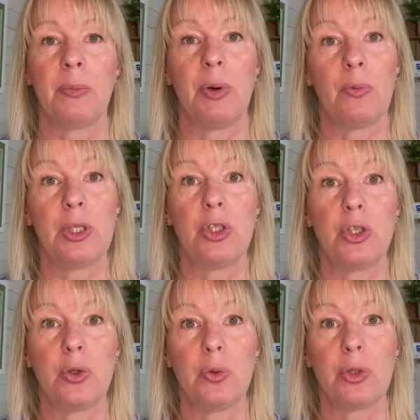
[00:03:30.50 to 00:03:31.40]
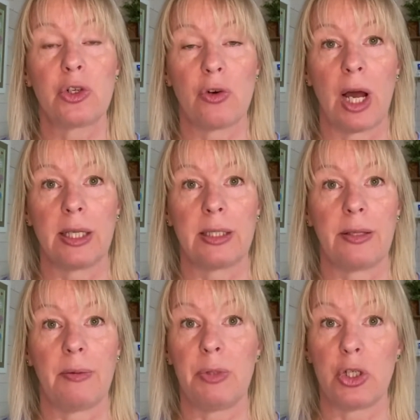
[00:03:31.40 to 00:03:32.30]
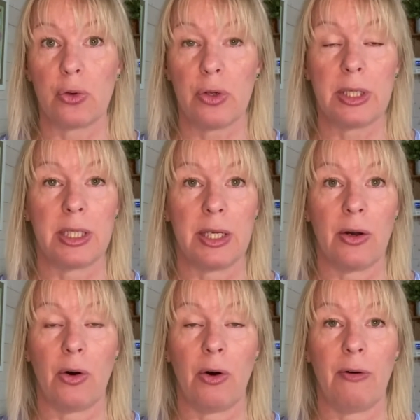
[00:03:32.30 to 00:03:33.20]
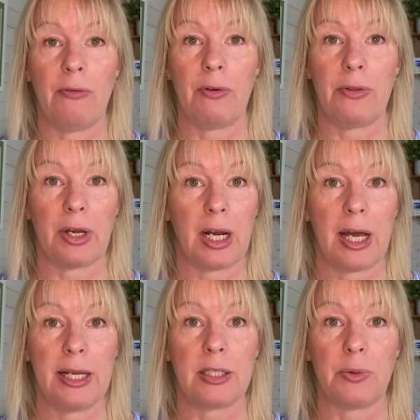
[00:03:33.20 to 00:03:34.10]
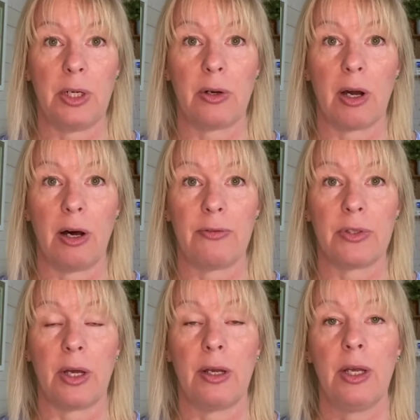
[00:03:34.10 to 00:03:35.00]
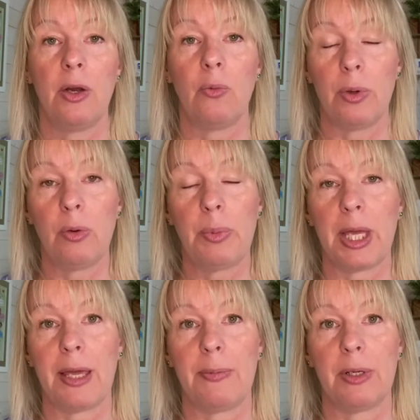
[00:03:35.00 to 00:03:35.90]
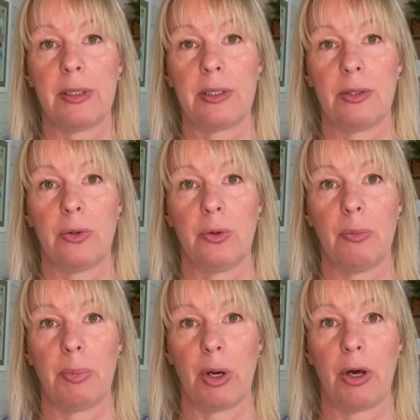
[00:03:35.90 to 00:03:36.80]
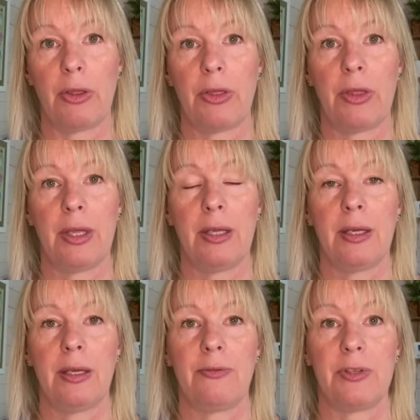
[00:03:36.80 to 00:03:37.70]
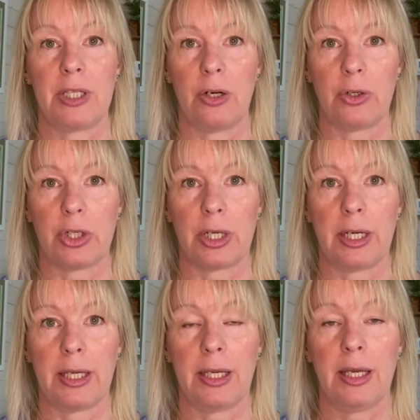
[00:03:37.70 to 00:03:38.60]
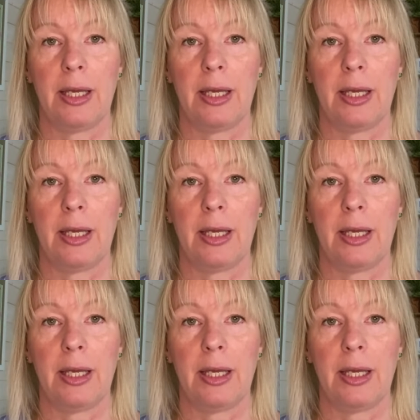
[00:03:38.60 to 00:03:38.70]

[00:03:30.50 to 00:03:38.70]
But we do trust that the majority of the clients we look after will be able to birth physiologically